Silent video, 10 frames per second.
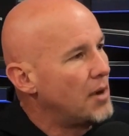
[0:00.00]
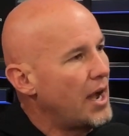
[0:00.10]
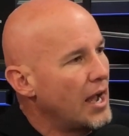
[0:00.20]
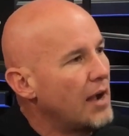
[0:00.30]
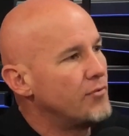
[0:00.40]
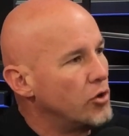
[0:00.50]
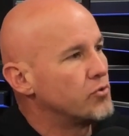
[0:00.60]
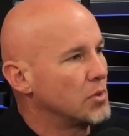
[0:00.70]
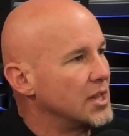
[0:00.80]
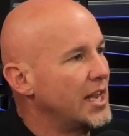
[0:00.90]
I have those
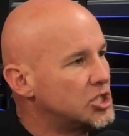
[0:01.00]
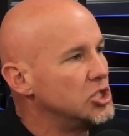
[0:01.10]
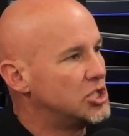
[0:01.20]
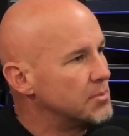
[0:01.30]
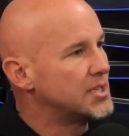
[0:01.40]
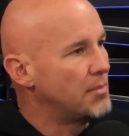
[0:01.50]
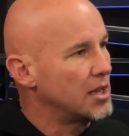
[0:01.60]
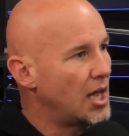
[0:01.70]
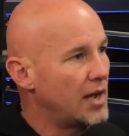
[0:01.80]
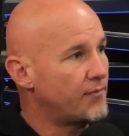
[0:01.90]
relationships in my
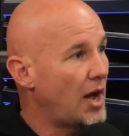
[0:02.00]
life.